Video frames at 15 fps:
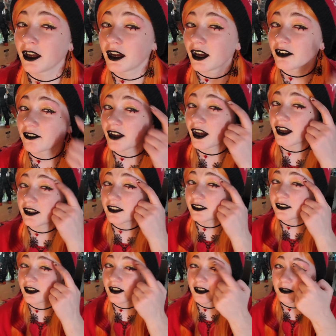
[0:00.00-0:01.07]
I've got
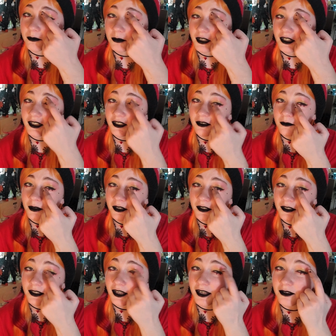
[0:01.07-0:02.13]
dark, medium,
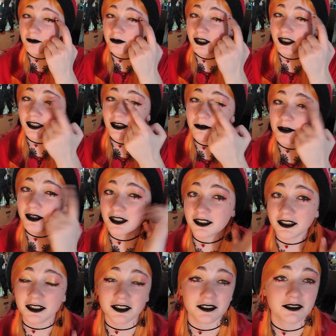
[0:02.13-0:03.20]
light, medium, and
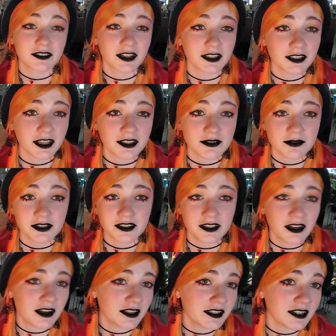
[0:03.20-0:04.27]
glitter, and that's really
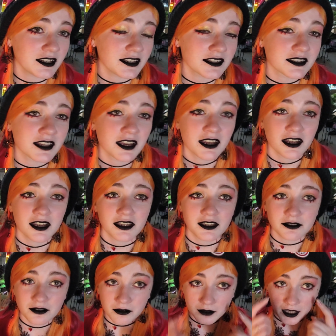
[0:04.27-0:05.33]
all it is. You
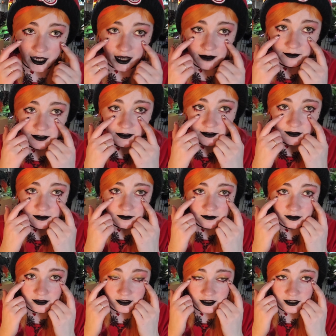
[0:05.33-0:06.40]
don't have to do
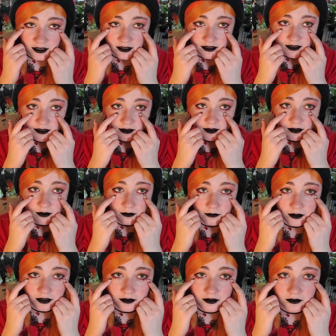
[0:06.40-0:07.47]
these
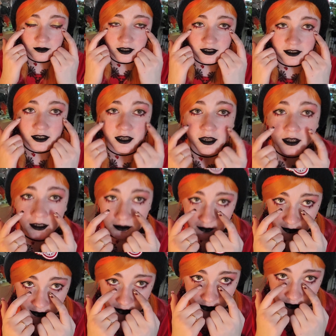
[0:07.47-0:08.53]
when you do it. You
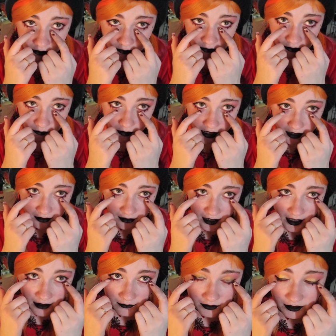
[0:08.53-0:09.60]
can just do your
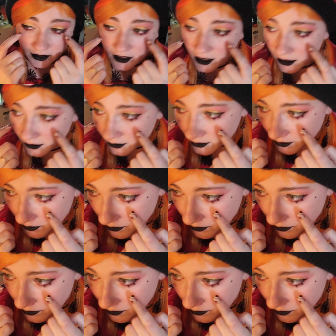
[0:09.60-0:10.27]
waterline with the color,